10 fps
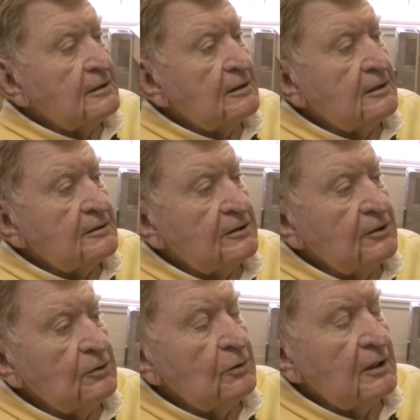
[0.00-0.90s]
uh,
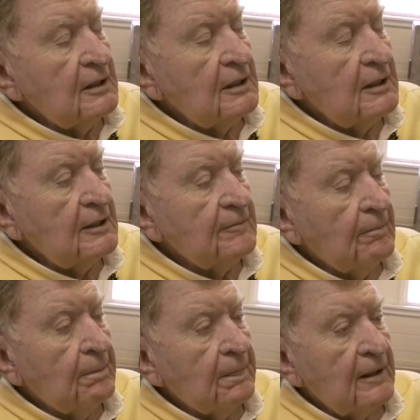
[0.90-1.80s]
to,
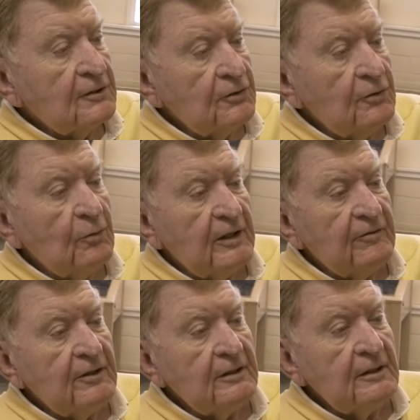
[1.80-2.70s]
um, to the
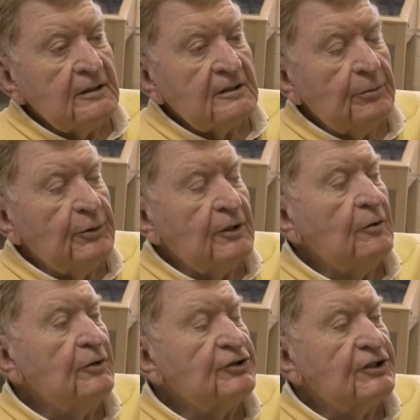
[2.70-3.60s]
river to put
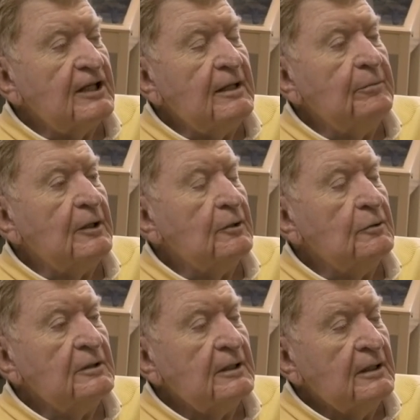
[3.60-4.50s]
on a steamboat